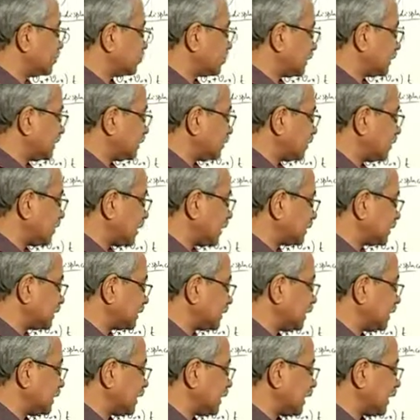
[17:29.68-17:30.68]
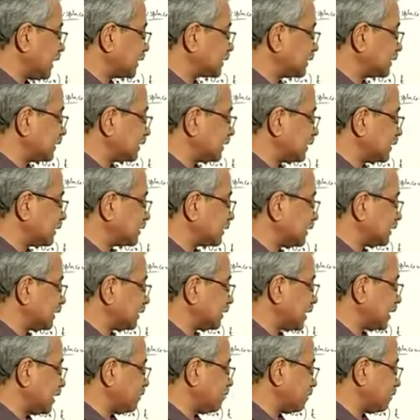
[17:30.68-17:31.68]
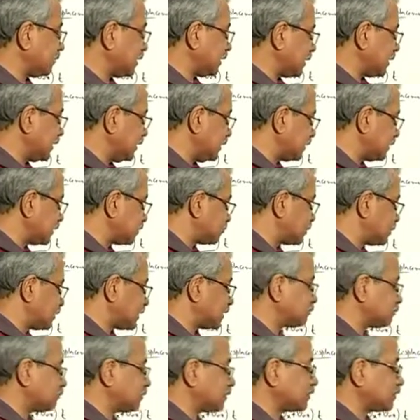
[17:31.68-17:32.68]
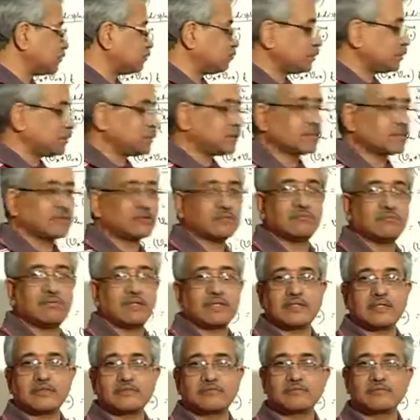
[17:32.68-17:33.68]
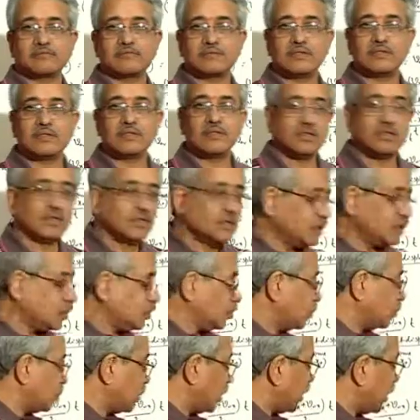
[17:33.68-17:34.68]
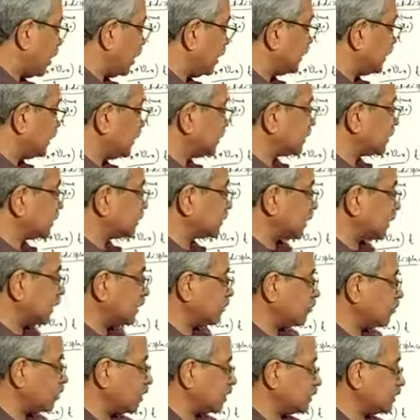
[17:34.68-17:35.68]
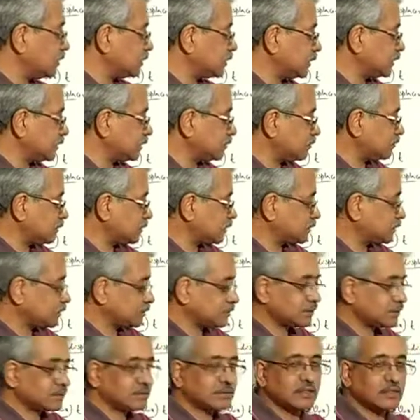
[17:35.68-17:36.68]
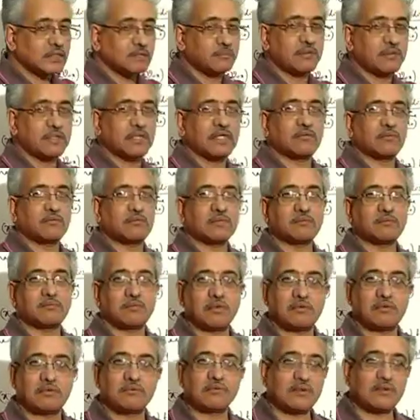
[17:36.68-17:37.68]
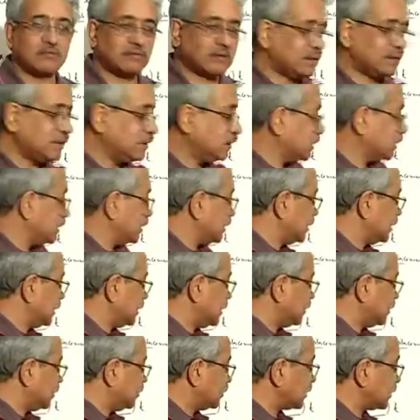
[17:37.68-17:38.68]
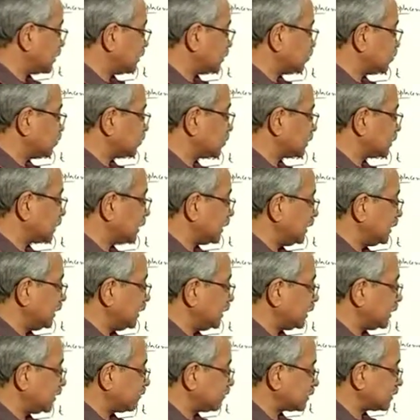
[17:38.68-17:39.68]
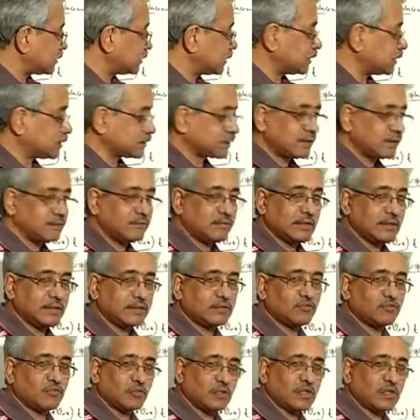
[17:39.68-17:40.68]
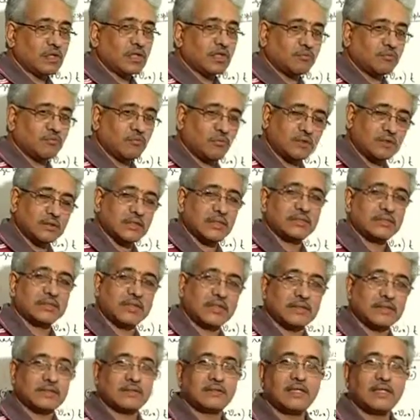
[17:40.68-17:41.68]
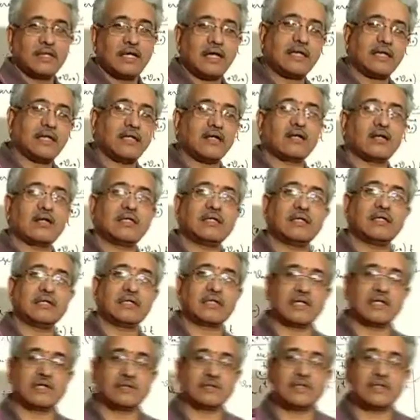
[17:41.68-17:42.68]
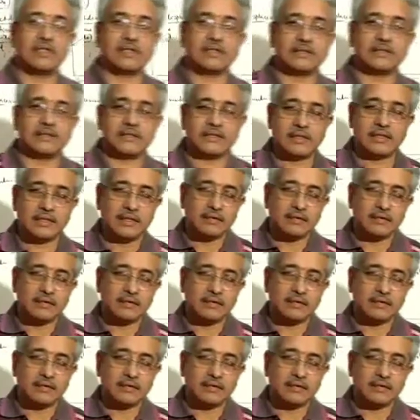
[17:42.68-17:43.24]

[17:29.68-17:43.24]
final velocity, acceleration, time taken, displacement, position of the body. All these things are involved in these equations. Depending upon the problem given, you can choose any equation that is convenient, one or more than that, and accordingly calculate the